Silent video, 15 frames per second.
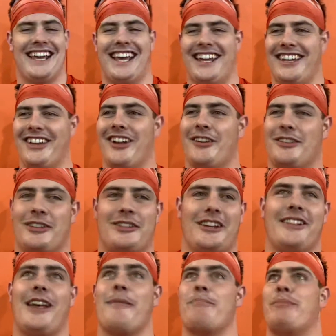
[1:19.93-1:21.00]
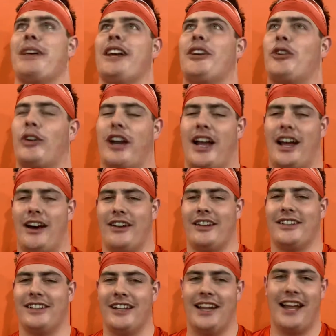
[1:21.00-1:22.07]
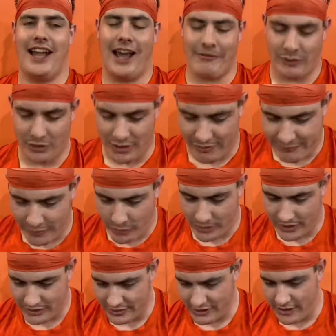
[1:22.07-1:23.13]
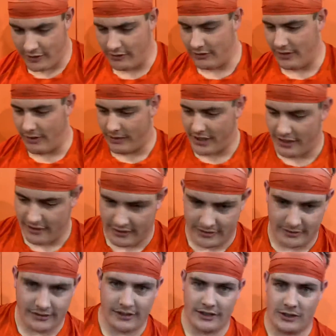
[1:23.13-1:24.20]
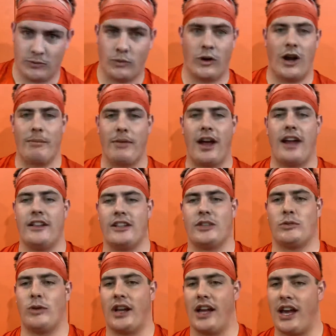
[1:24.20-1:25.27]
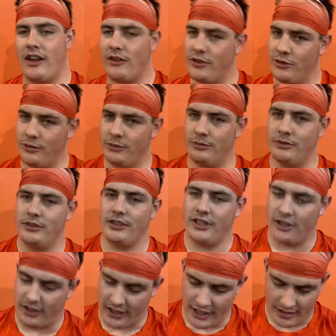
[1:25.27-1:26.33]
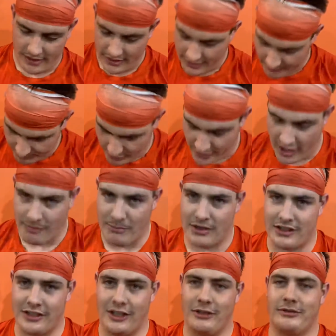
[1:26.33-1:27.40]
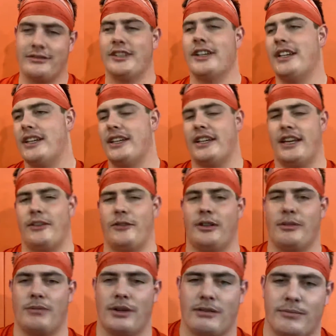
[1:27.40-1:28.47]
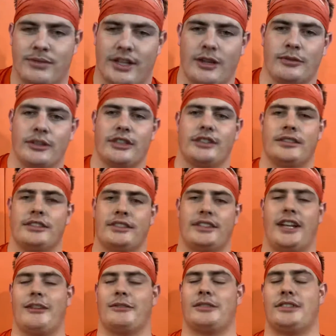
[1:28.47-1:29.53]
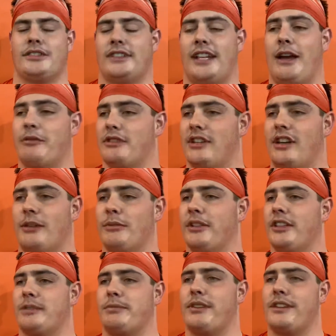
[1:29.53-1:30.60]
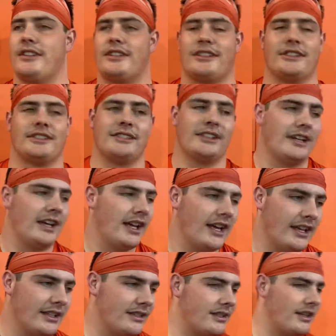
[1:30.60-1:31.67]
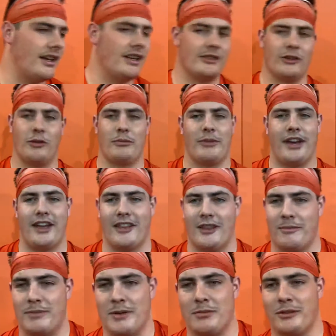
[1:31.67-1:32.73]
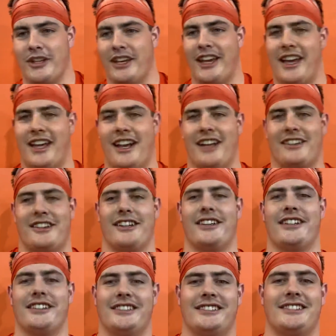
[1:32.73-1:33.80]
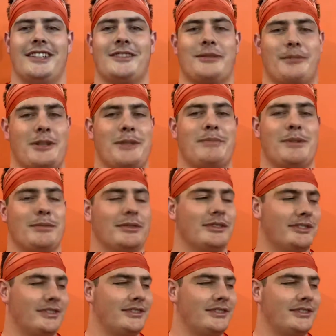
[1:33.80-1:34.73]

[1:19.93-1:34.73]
and just seeing that big crowd and having to really focus in on, okay, this is where I'm at. This is what I got to do. Got to ground myself and really be able to play well. And that was a humbling experience because, geez, oh man, of the people they had out there. That was a bunch of people.